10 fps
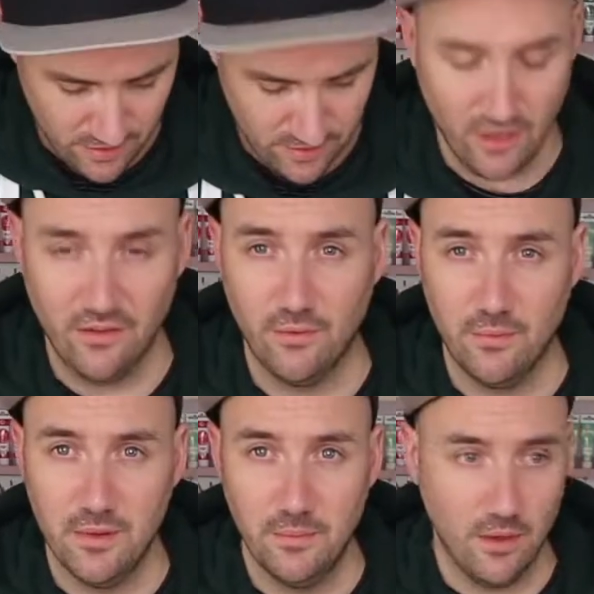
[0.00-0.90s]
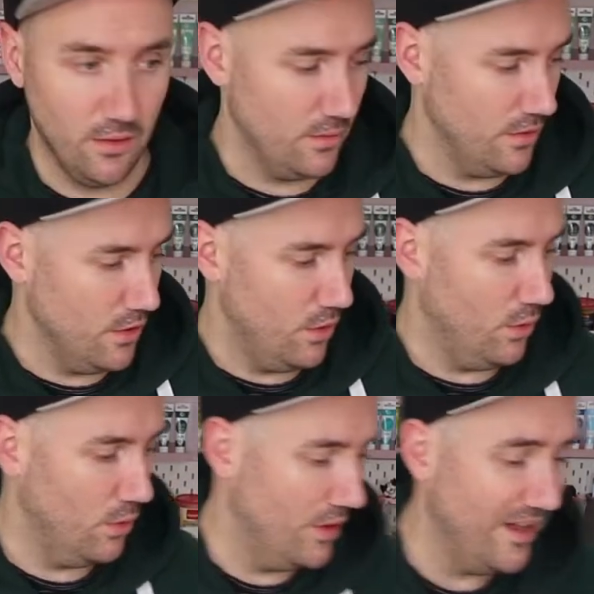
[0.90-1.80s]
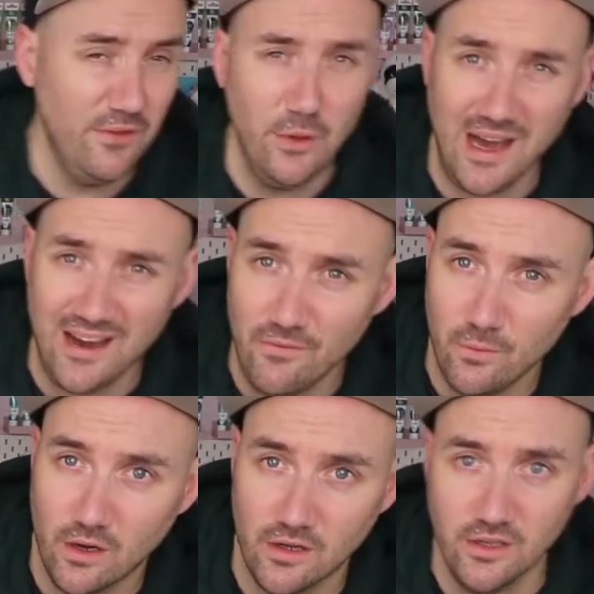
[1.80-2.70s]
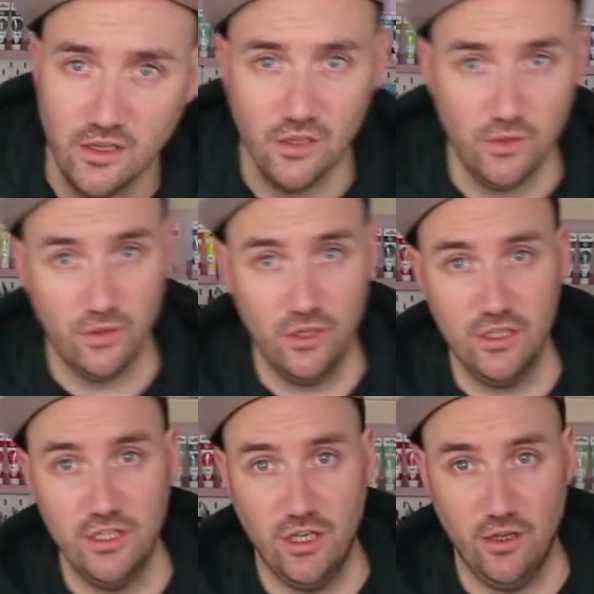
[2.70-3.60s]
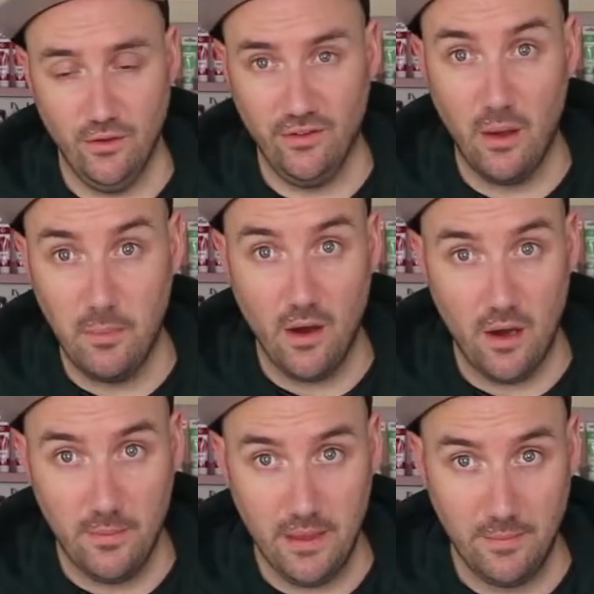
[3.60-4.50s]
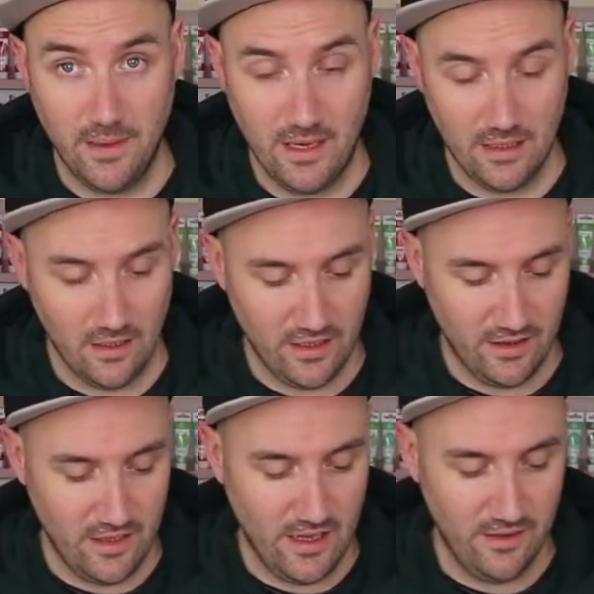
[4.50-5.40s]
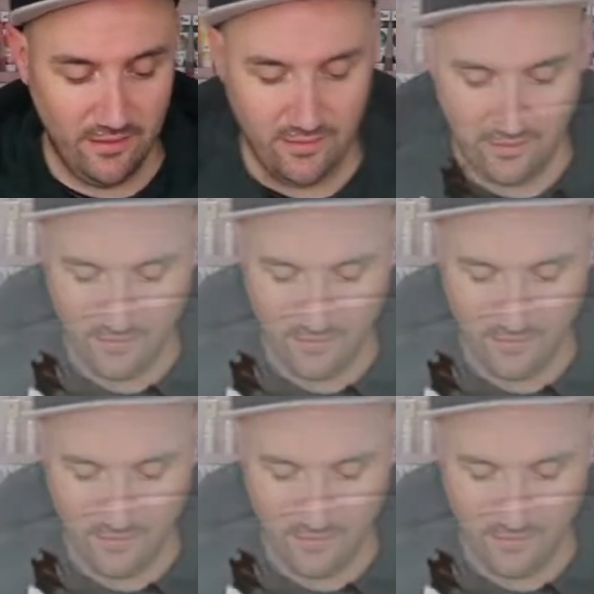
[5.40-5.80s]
just from the bowl, or if you have one, you could use a piping bag like this.